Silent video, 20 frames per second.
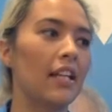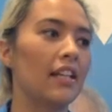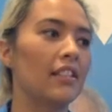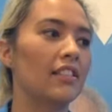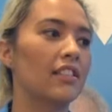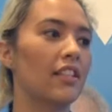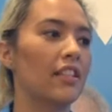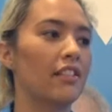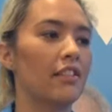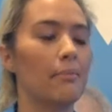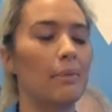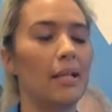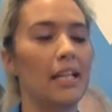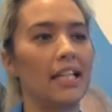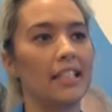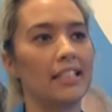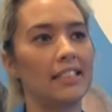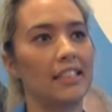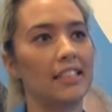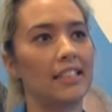so they're a bit
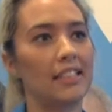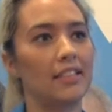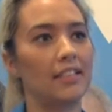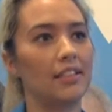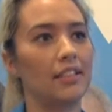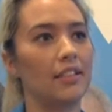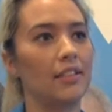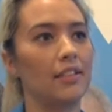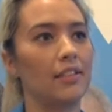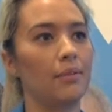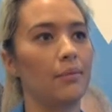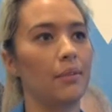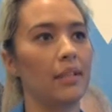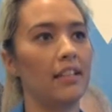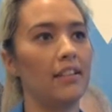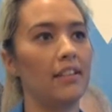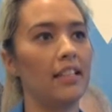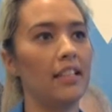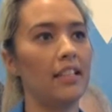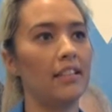hesitant to
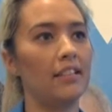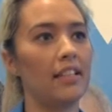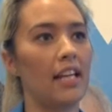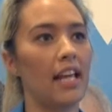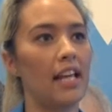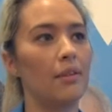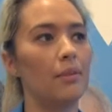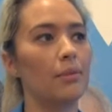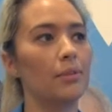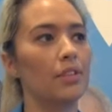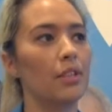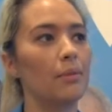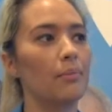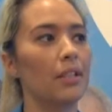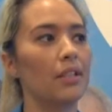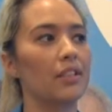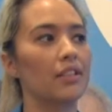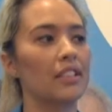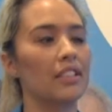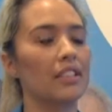wear it, and also
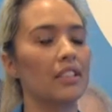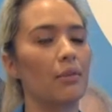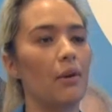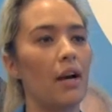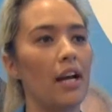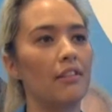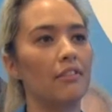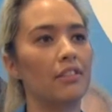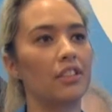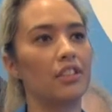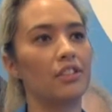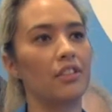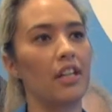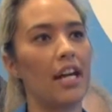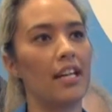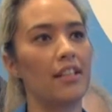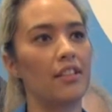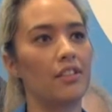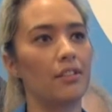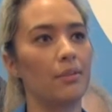because it's quite
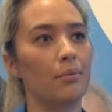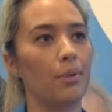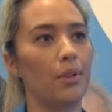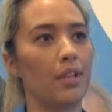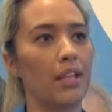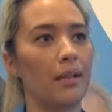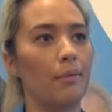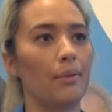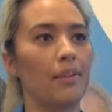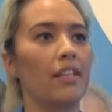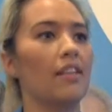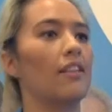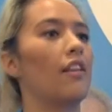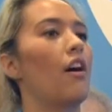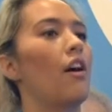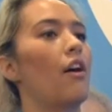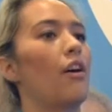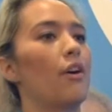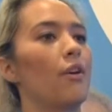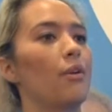restrained to working within the
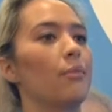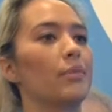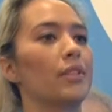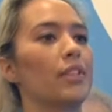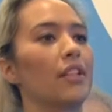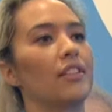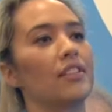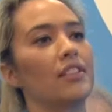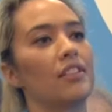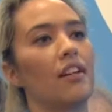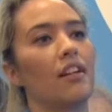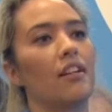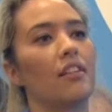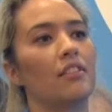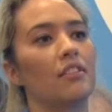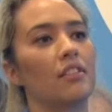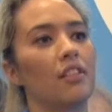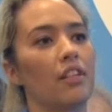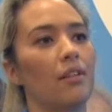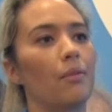home, so it's not
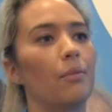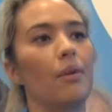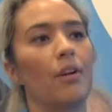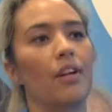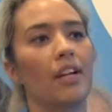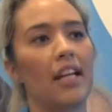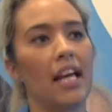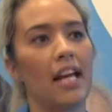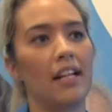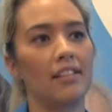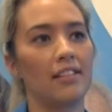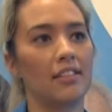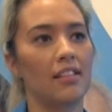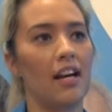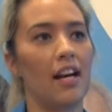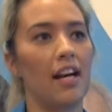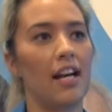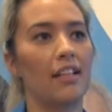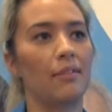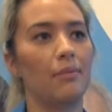going to work
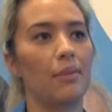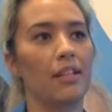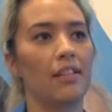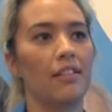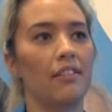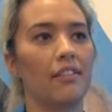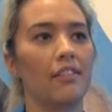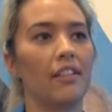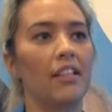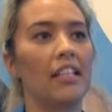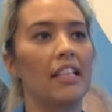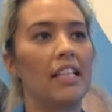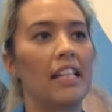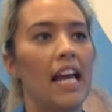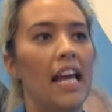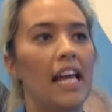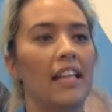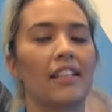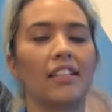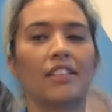outside when they're
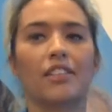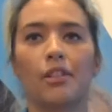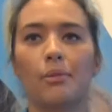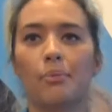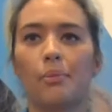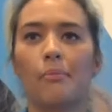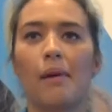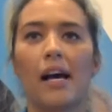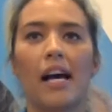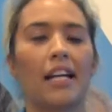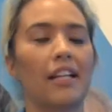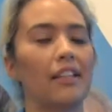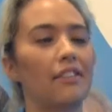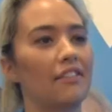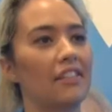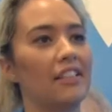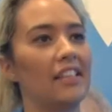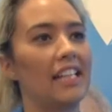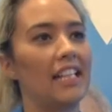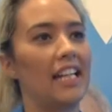at the supermarket
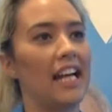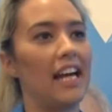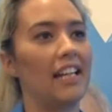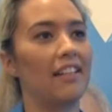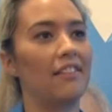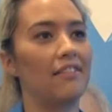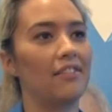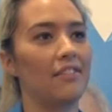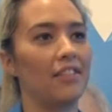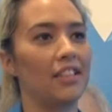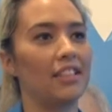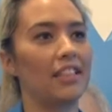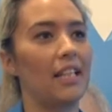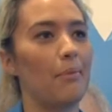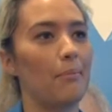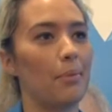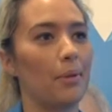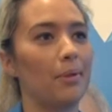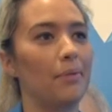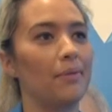or in their garden, for
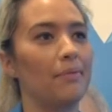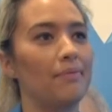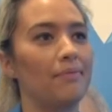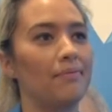example.